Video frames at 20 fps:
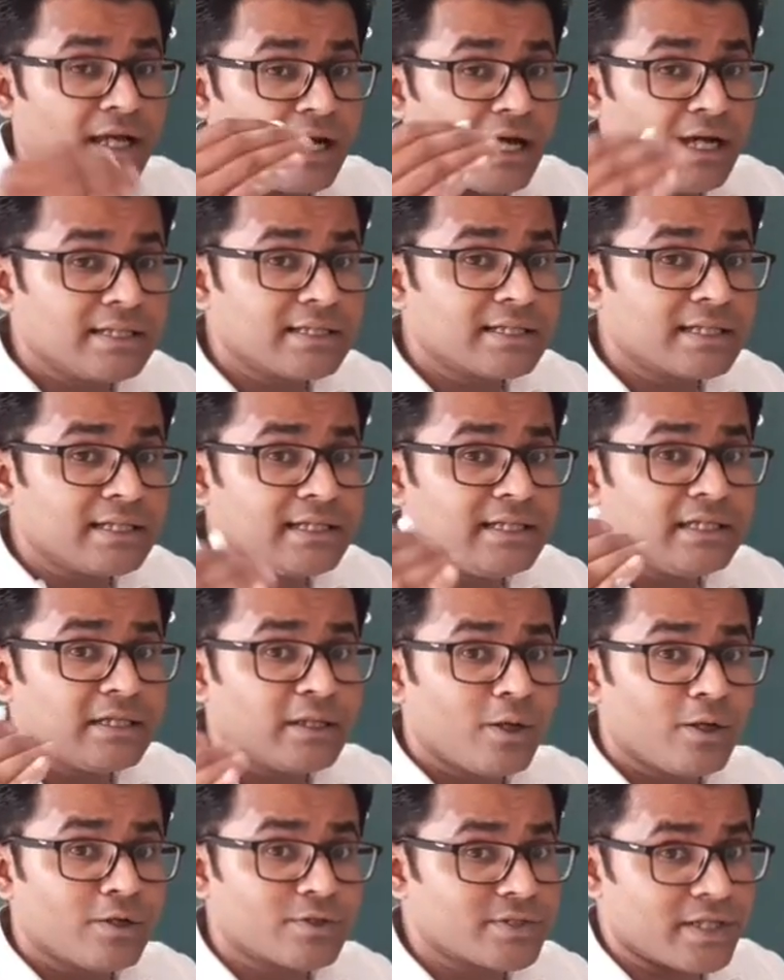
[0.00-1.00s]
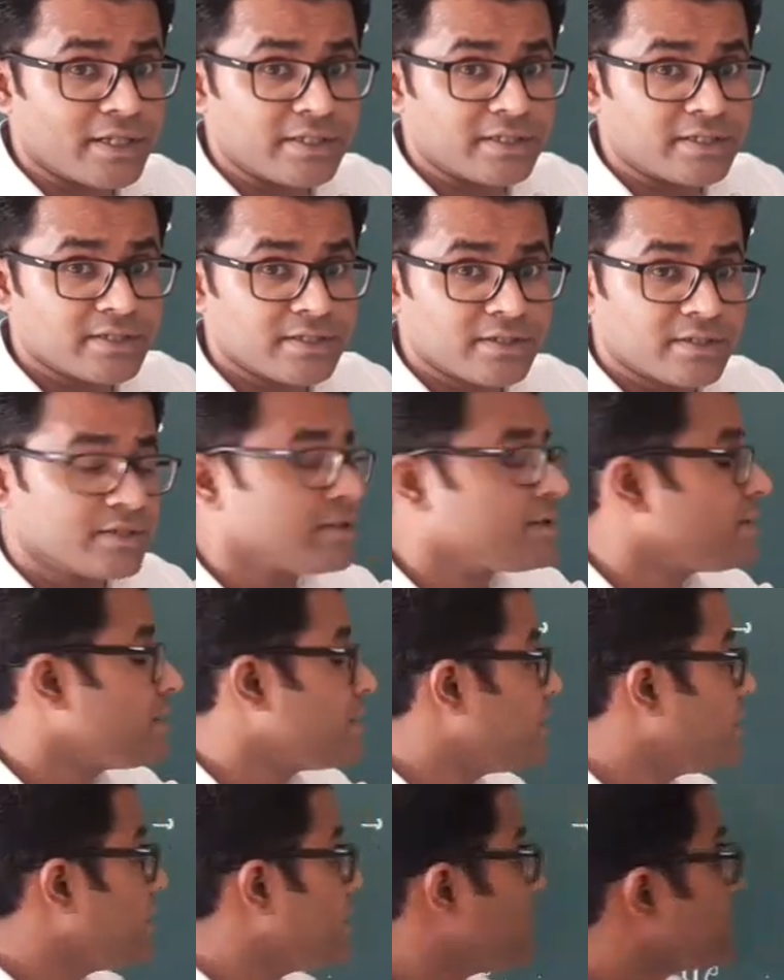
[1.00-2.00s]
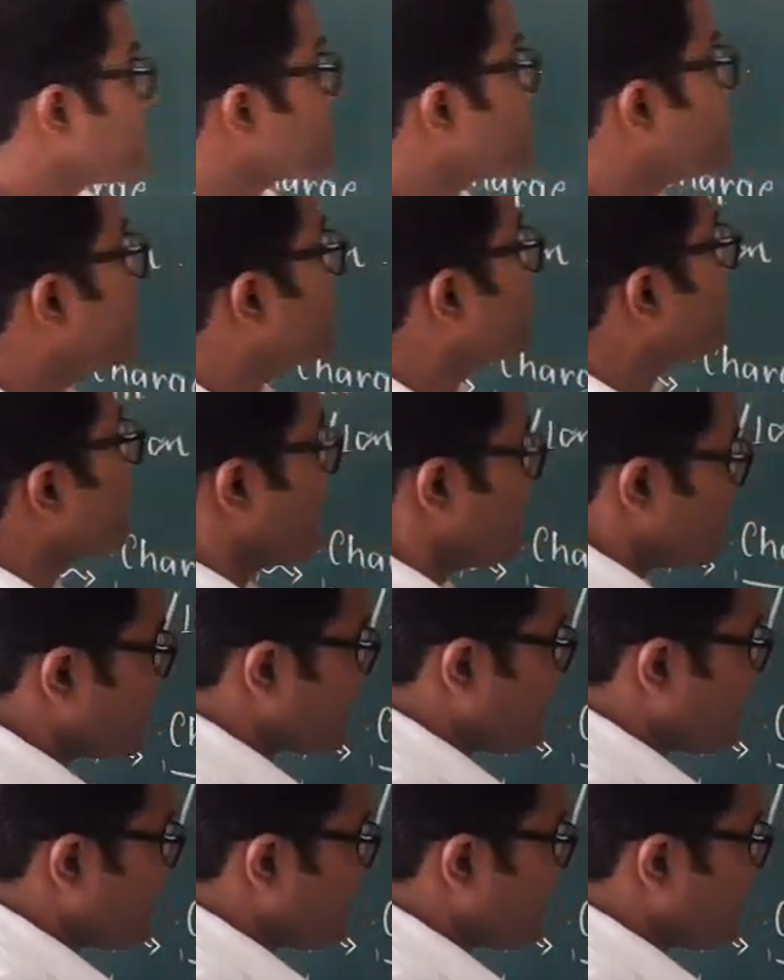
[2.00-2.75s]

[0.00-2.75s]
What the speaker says: alkali oxides. So,